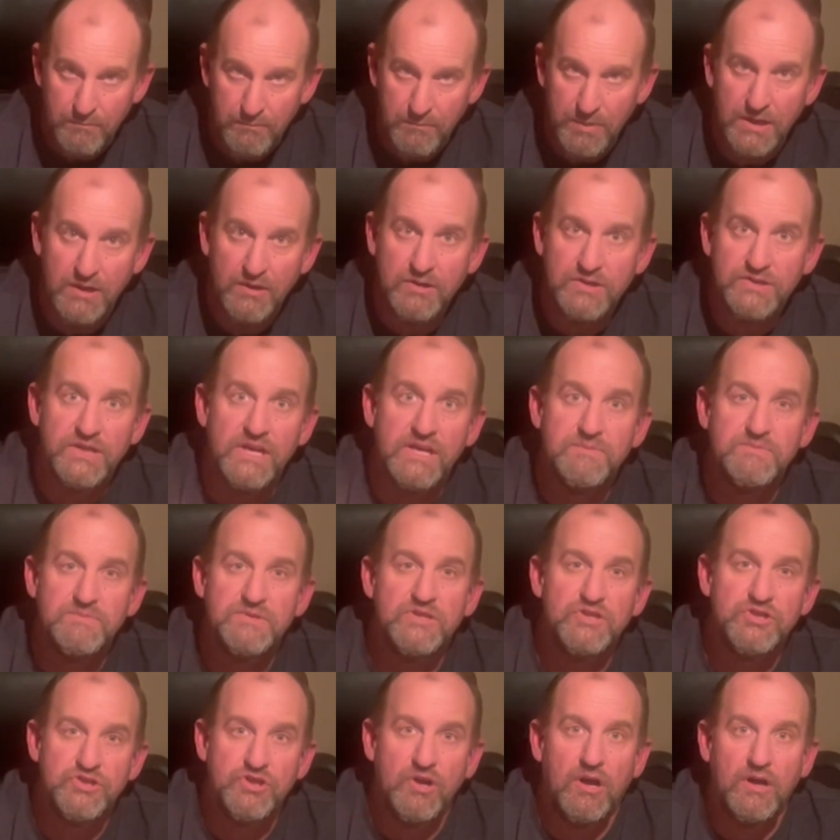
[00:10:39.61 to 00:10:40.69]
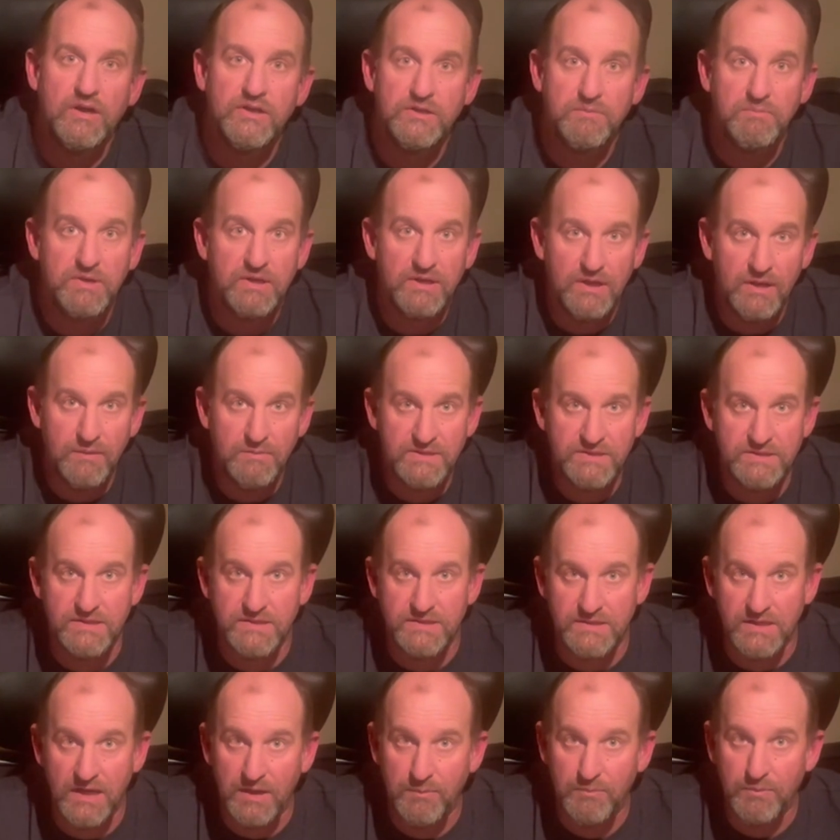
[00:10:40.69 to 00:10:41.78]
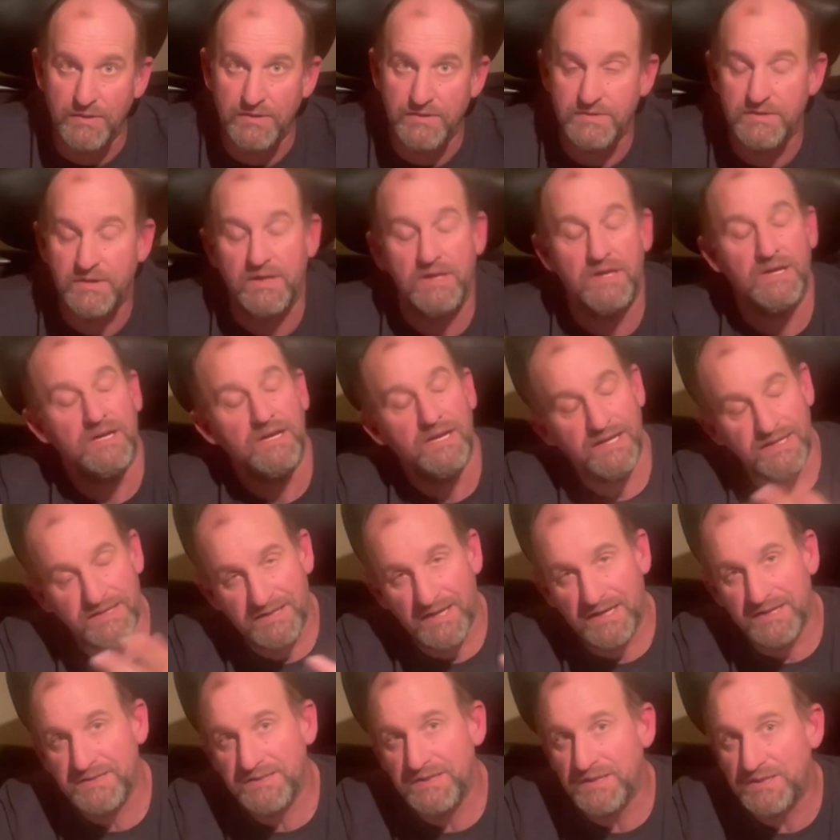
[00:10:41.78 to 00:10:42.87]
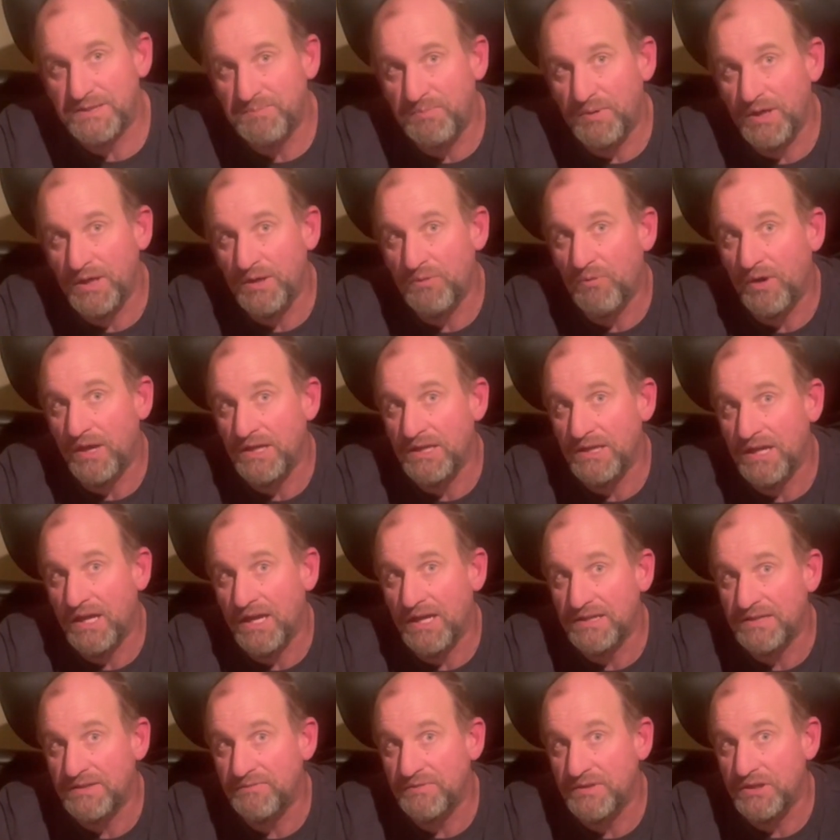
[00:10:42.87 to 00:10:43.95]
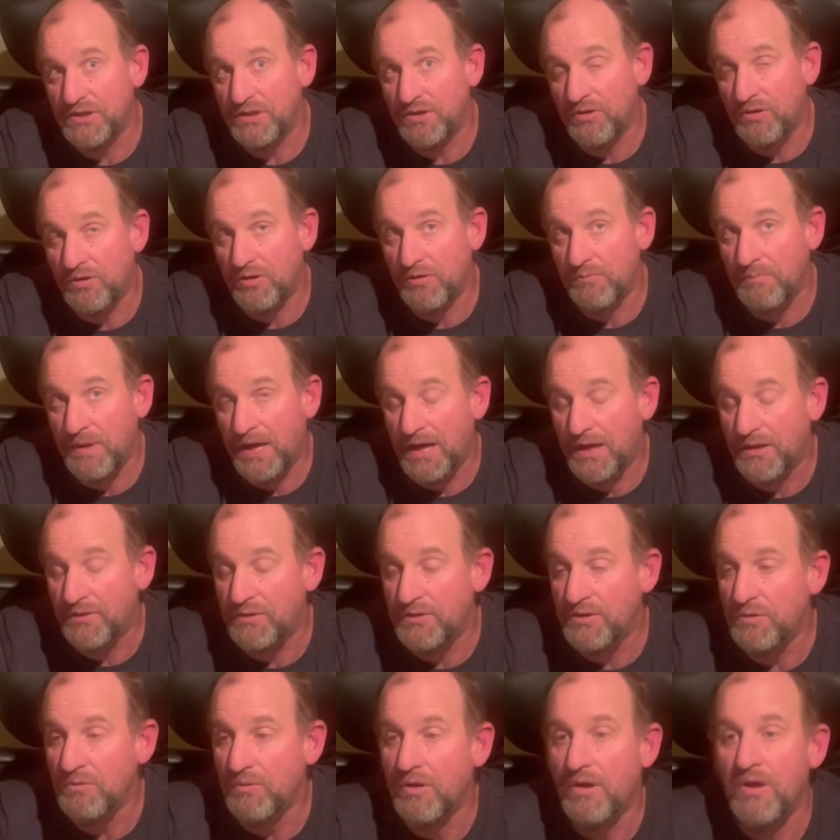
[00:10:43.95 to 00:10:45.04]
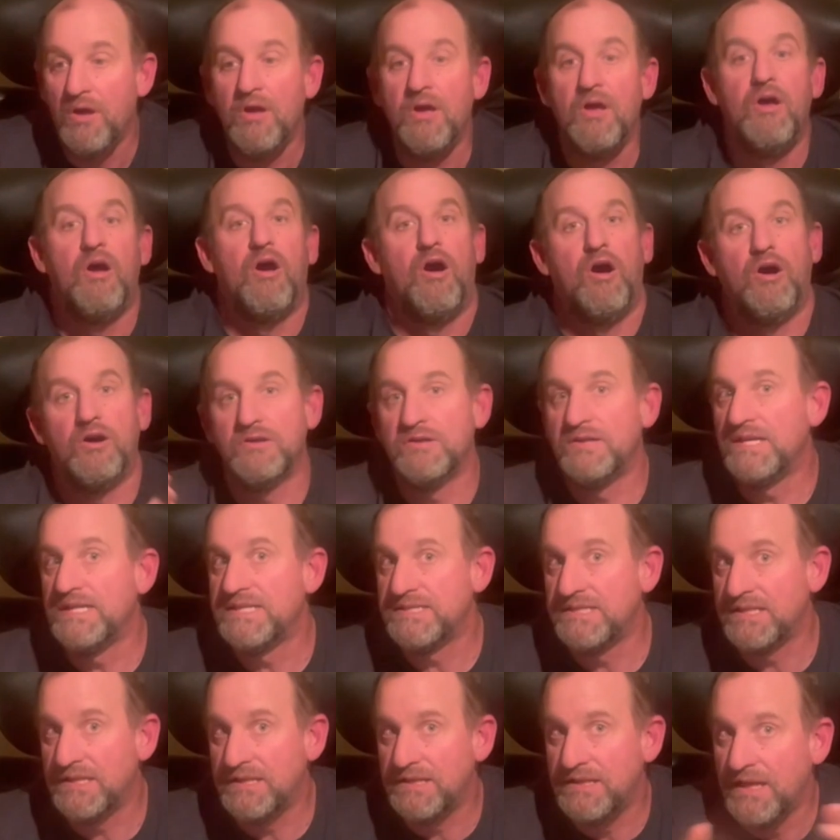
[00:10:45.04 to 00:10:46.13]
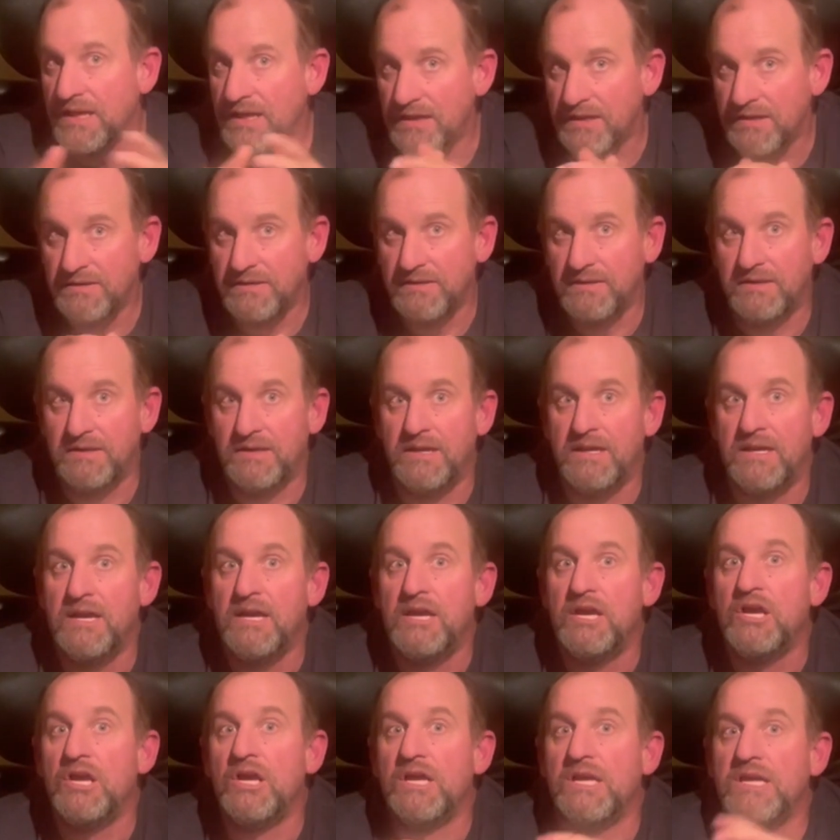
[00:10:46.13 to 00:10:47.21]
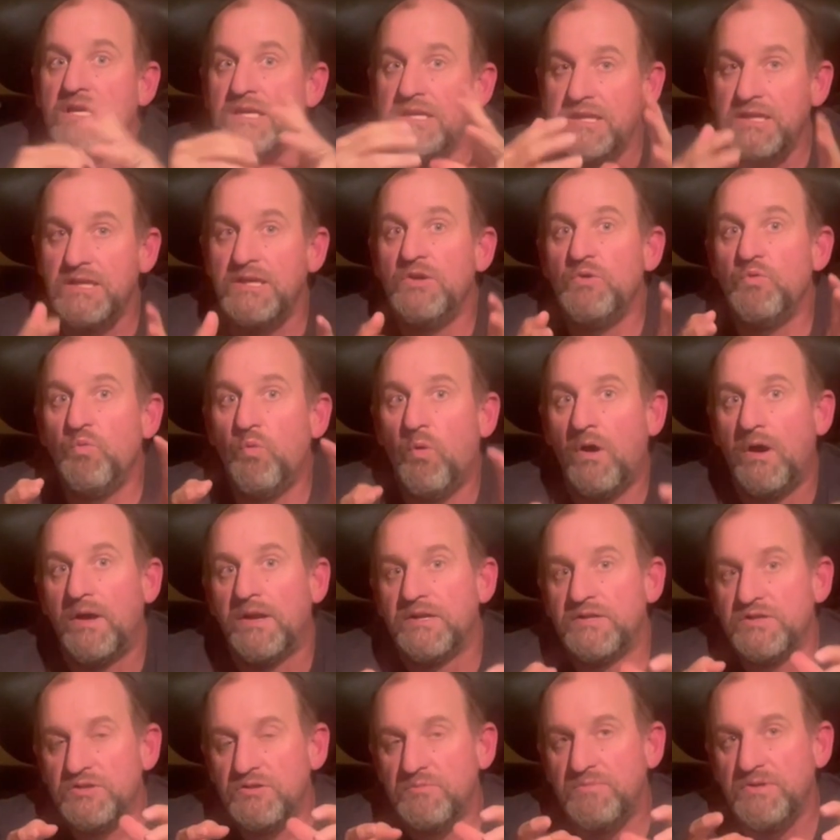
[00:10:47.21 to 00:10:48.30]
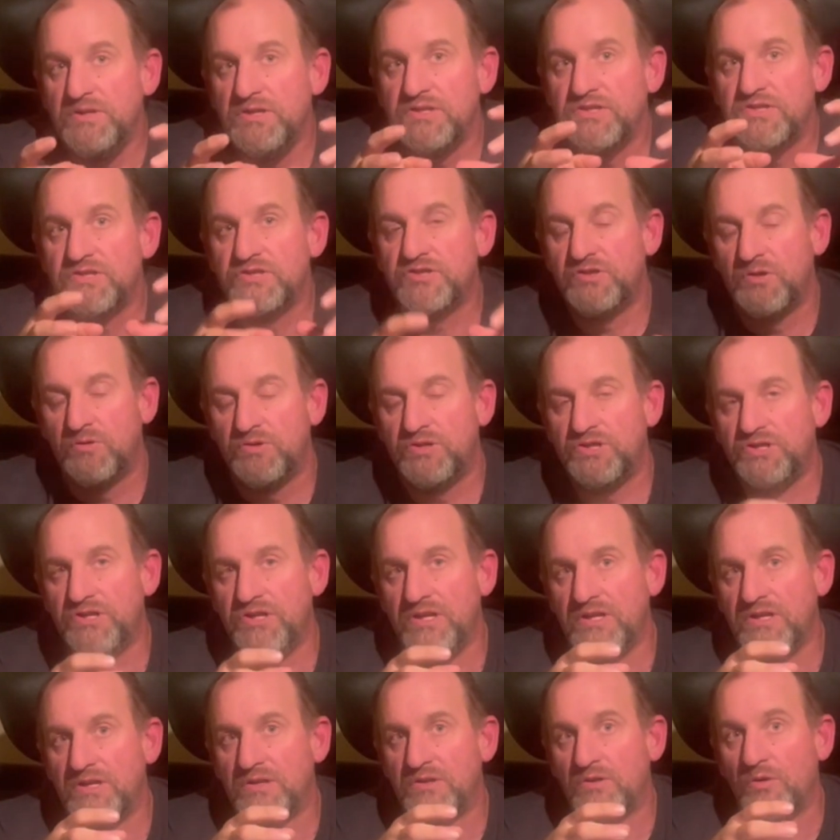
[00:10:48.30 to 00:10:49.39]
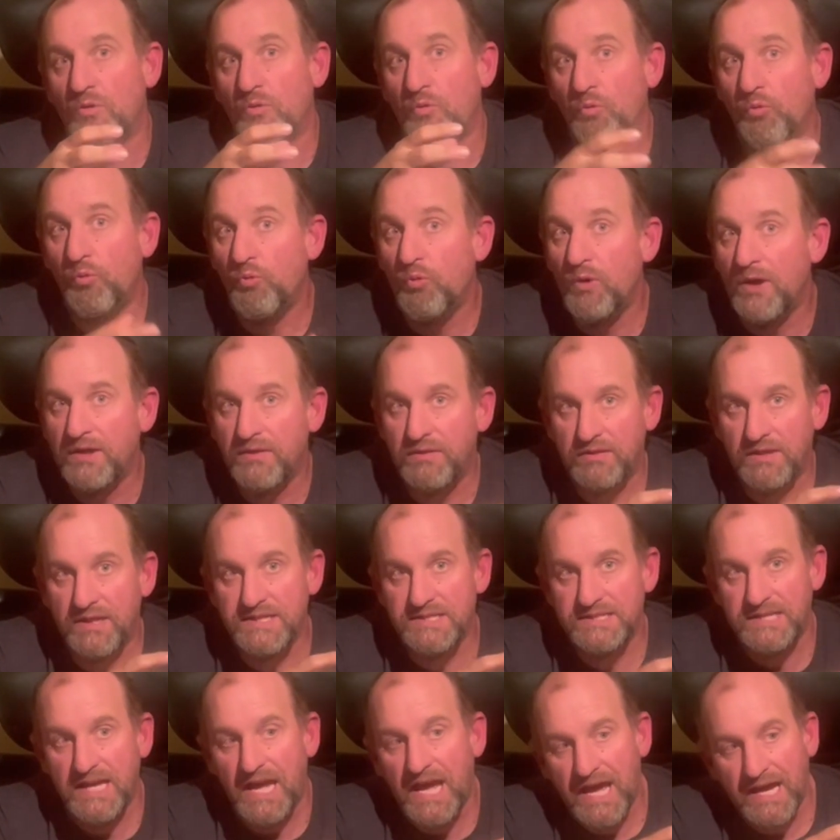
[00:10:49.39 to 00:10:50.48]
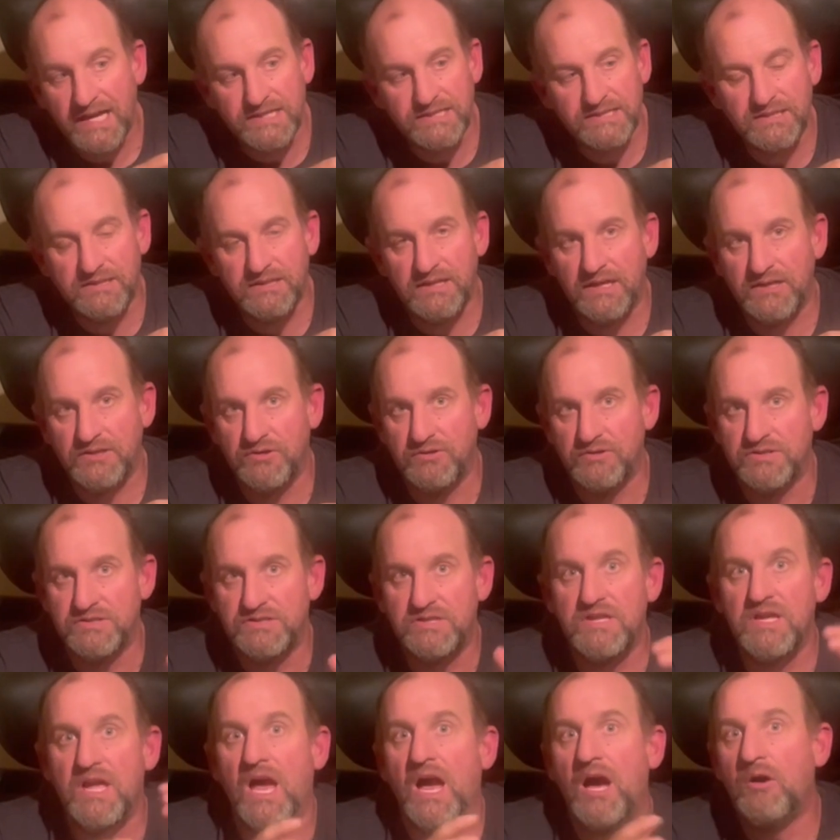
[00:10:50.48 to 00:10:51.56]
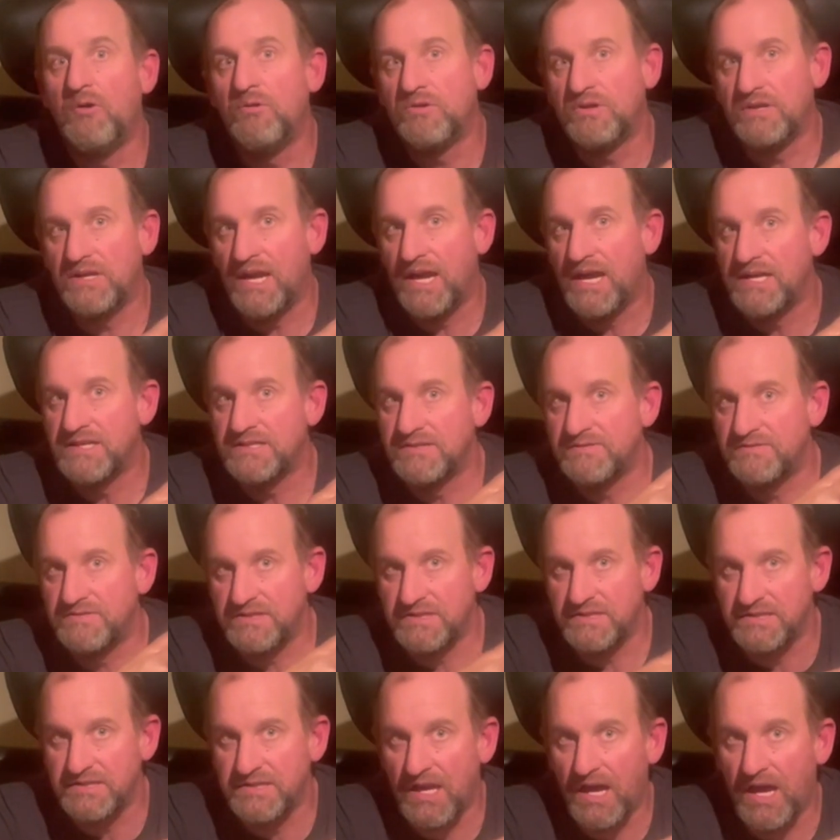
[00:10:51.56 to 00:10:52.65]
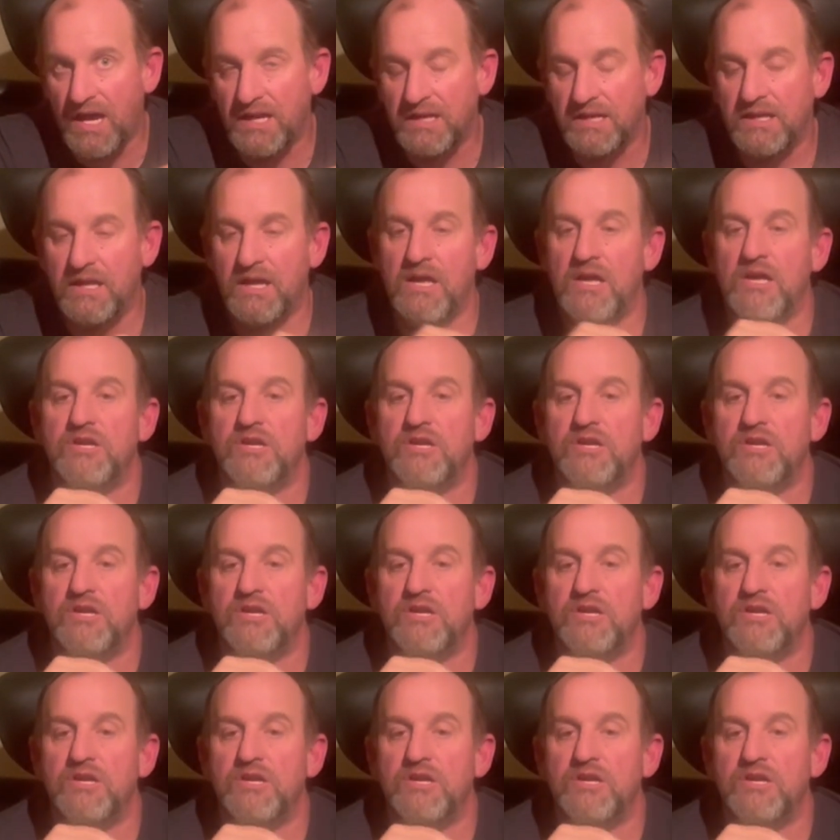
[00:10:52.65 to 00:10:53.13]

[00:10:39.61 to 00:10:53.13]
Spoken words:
Peter, James, and John to become his disciples. It doesn't explain why he actively called Matthew, unless again, he wanted to be associated with the tax collectors, the outcasts of society.